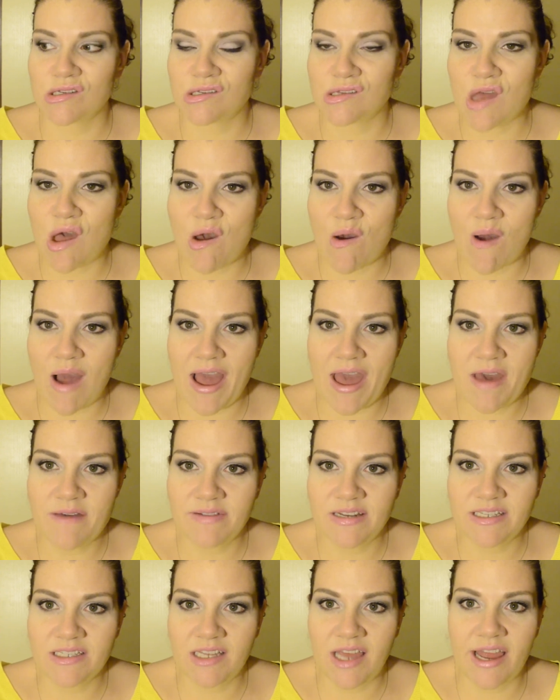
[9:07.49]
So I have
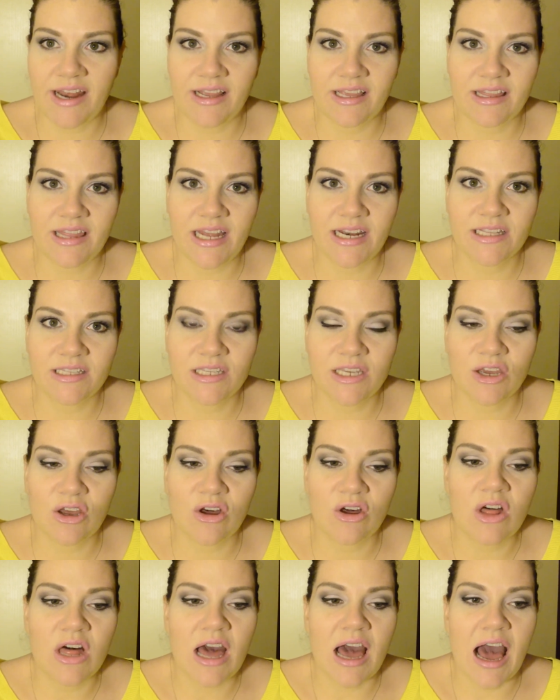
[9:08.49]
decided that
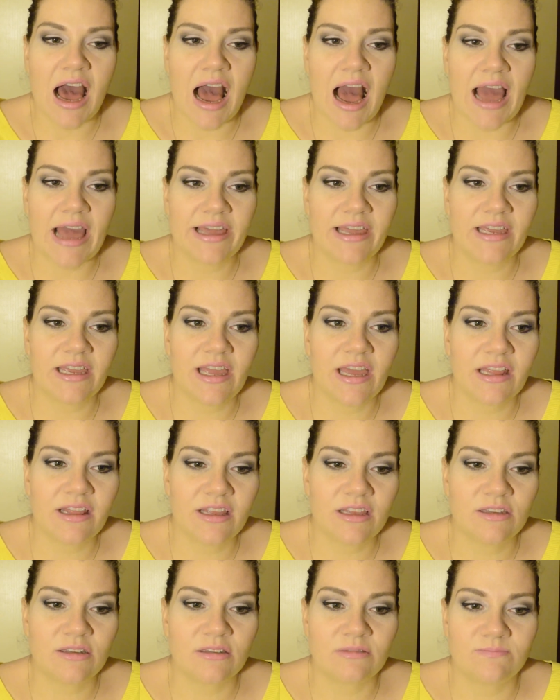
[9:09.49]
until I can get
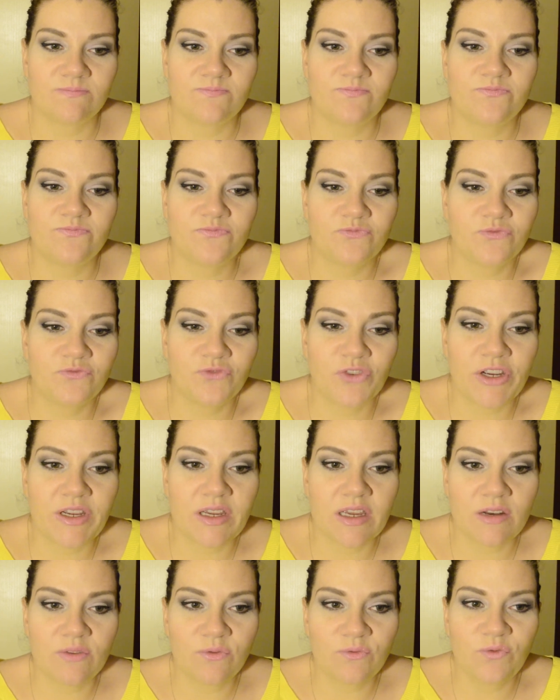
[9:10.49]
this
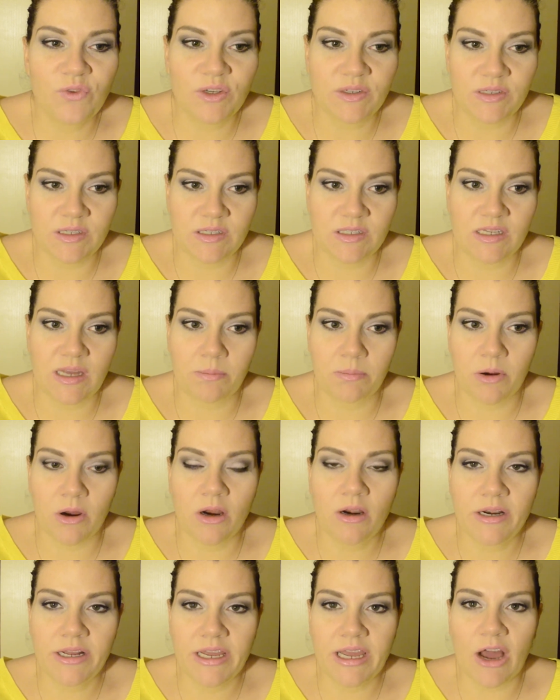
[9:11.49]
freaking foot to stop
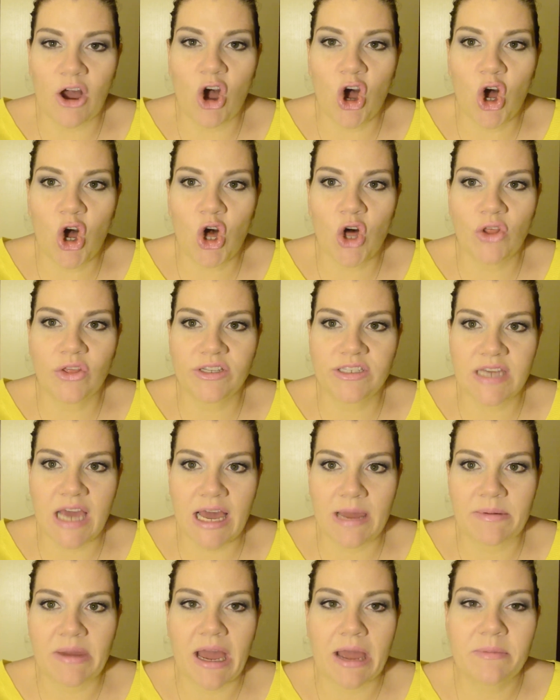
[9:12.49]
hurting all the time.